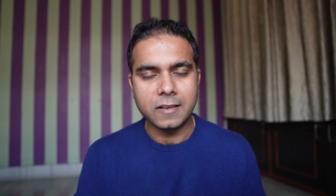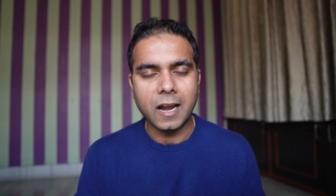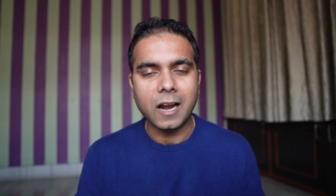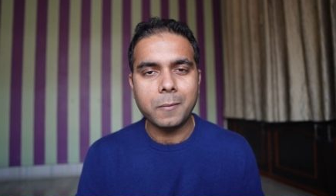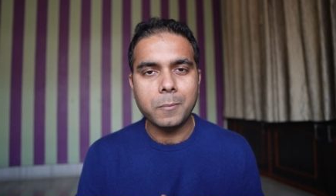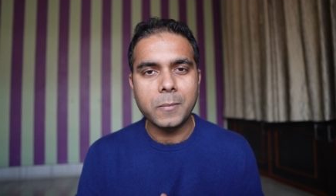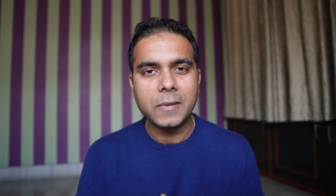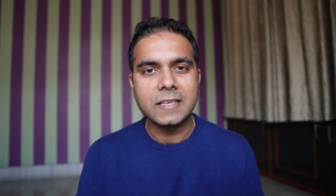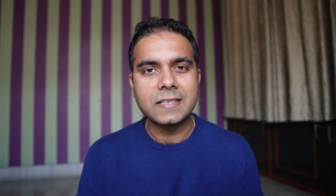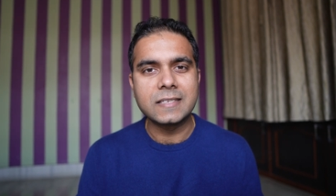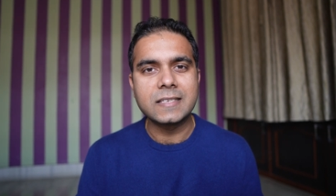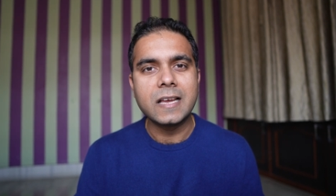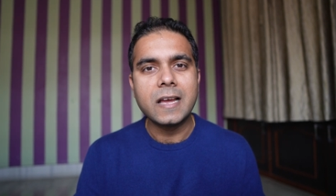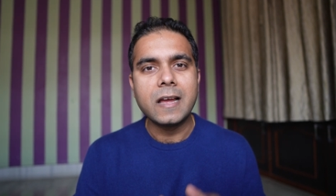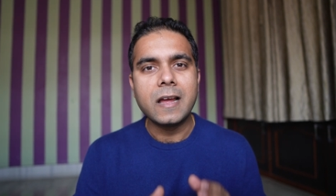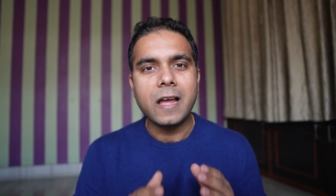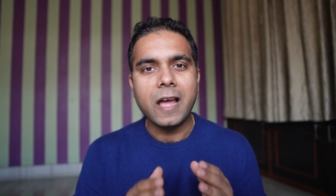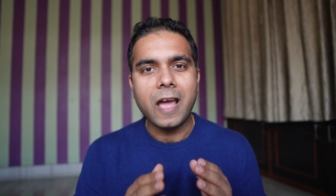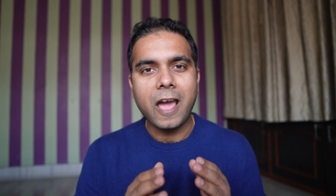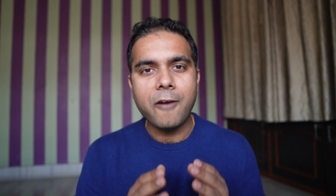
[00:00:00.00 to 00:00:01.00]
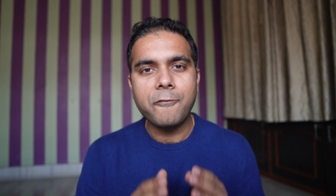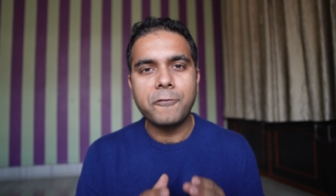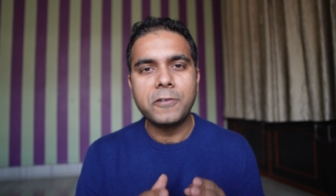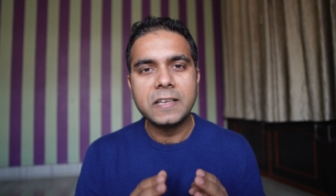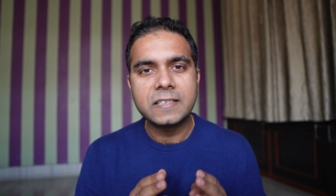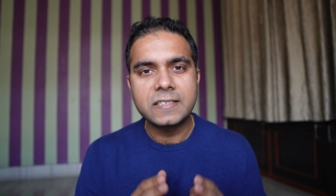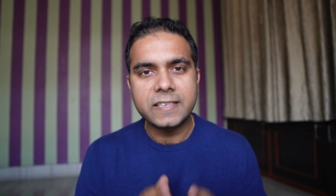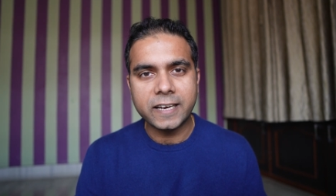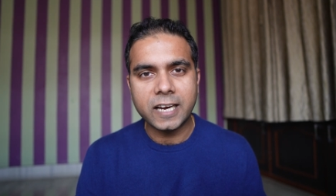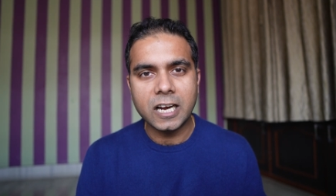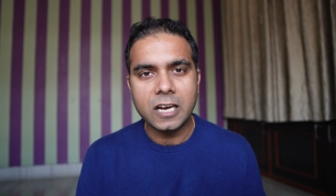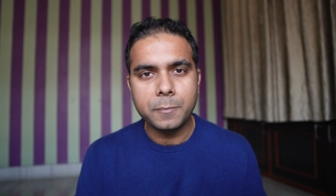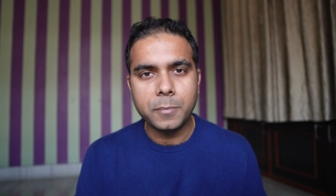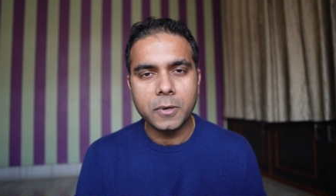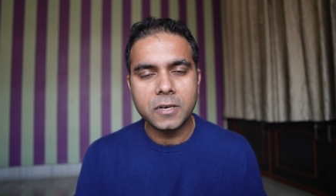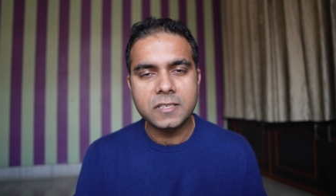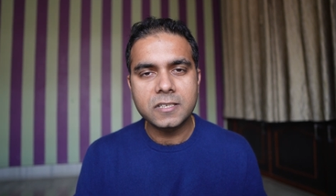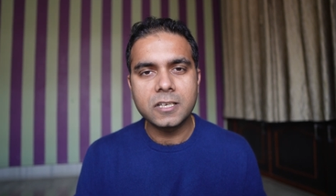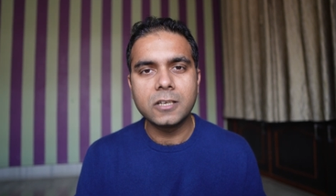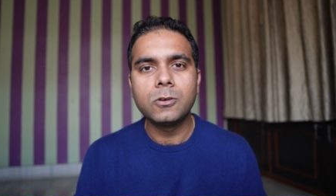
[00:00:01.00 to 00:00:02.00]
That means every 2nd
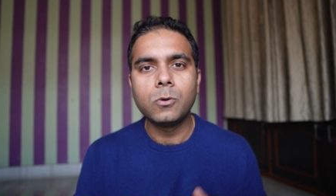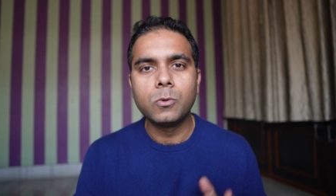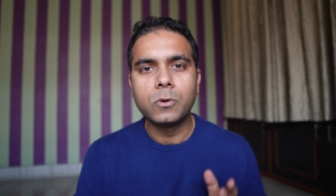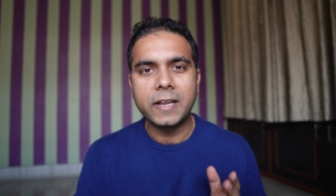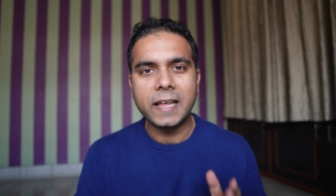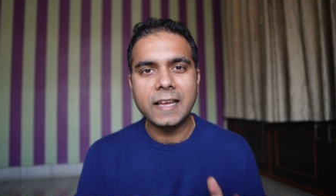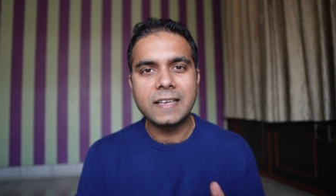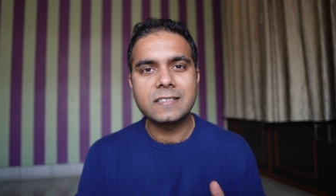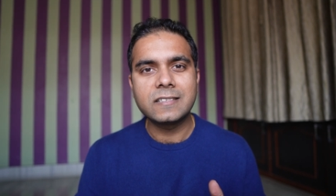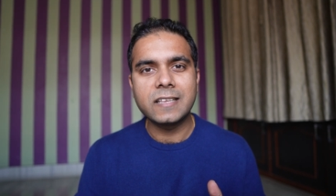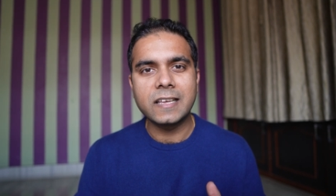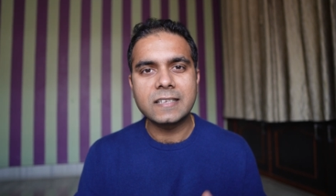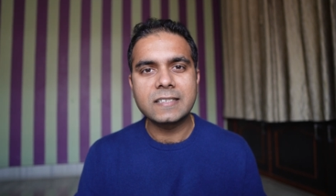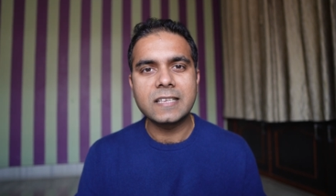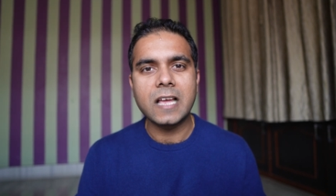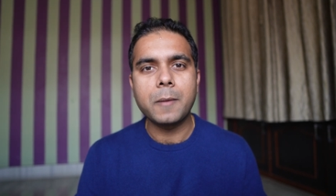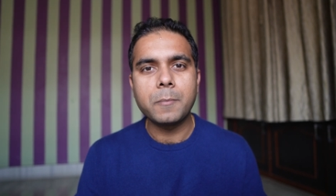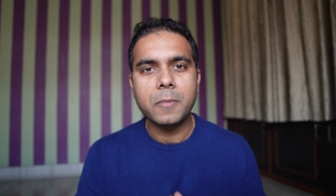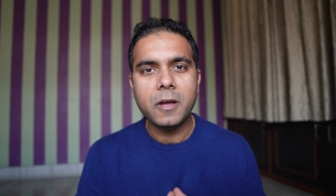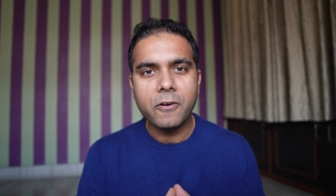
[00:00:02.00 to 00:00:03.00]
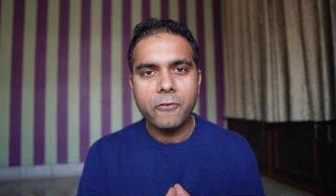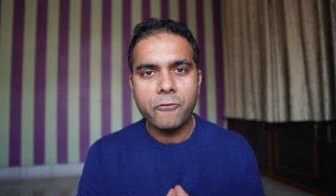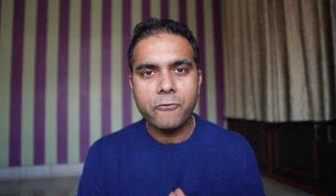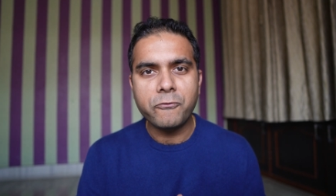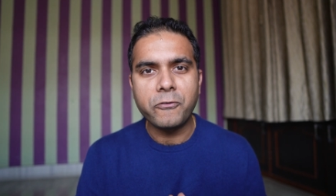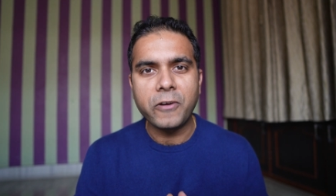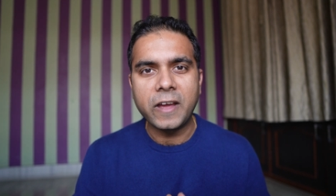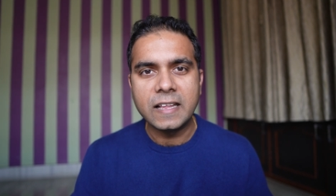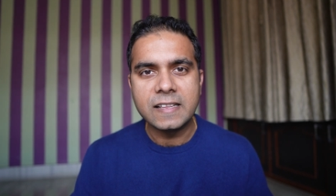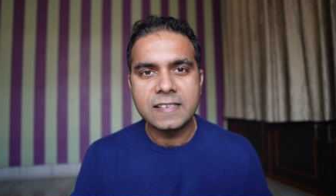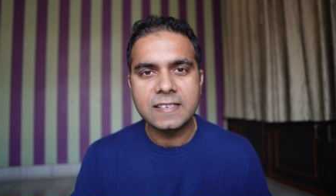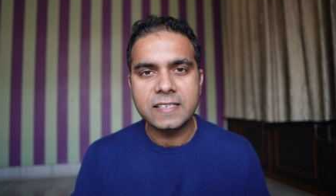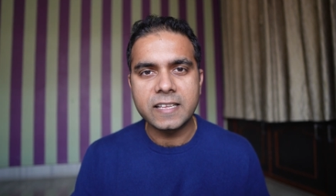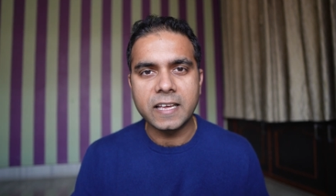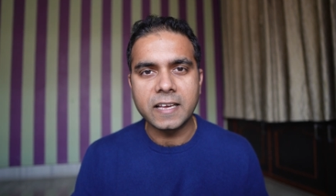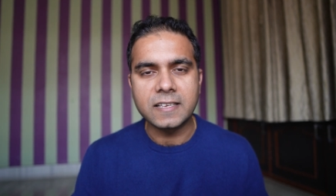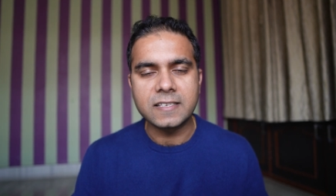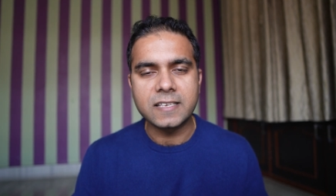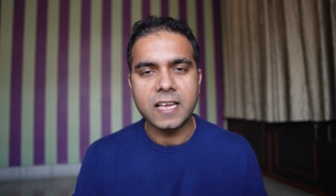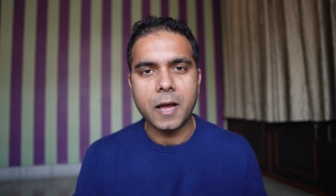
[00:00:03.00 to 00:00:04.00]
person who takes the exam fails the
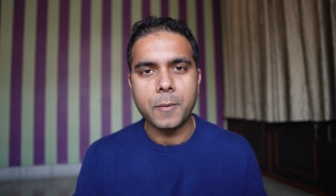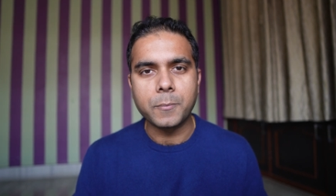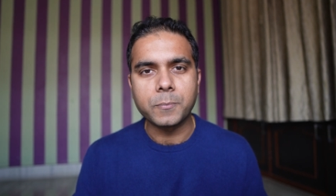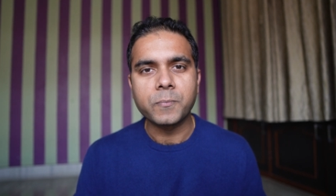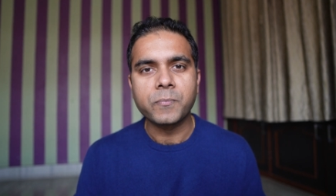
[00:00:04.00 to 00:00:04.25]
exam.